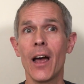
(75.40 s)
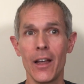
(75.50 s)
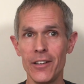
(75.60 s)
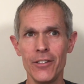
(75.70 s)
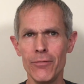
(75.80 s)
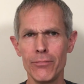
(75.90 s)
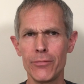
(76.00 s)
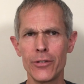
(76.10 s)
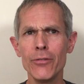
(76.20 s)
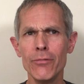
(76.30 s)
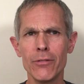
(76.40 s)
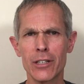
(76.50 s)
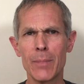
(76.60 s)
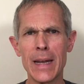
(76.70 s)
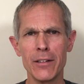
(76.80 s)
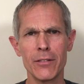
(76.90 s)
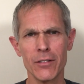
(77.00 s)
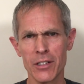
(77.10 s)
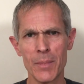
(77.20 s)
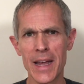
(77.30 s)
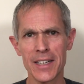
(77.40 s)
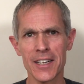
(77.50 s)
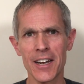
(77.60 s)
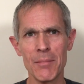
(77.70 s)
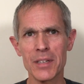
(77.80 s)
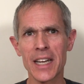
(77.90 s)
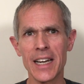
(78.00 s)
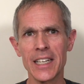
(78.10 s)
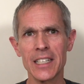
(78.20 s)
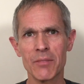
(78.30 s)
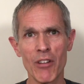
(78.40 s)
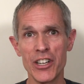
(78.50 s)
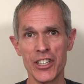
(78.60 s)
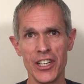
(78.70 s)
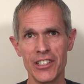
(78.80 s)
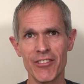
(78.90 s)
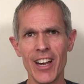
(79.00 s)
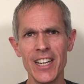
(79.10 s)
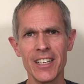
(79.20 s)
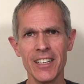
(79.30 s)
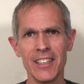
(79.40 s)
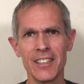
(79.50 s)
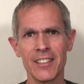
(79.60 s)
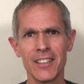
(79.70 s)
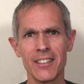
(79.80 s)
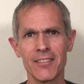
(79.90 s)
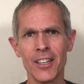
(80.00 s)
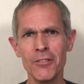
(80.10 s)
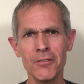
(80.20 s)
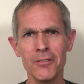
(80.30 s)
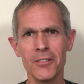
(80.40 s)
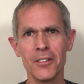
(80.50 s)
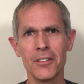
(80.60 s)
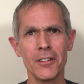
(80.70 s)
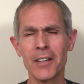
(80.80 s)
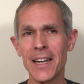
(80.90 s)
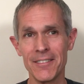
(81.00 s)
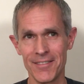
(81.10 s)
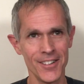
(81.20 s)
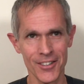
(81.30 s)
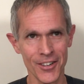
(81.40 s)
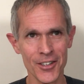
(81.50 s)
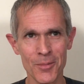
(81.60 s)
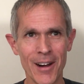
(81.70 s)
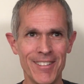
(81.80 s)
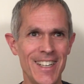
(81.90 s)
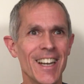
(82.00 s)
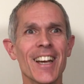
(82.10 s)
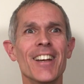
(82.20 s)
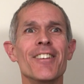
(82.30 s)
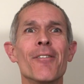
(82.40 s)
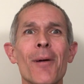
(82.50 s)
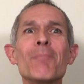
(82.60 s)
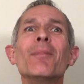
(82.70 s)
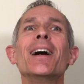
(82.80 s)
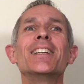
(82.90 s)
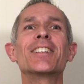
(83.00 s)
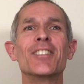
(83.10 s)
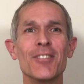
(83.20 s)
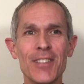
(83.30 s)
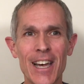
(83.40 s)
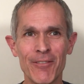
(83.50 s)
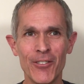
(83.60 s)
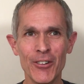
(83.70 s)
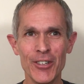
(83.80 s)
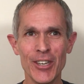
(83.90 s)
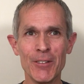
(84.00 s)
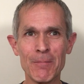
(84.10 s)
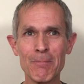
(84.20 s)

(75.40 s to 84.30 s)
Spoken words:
You do spend your spare time scanning spreadsheets, right? No? Okay, not to worry. Your web mind can do that for you.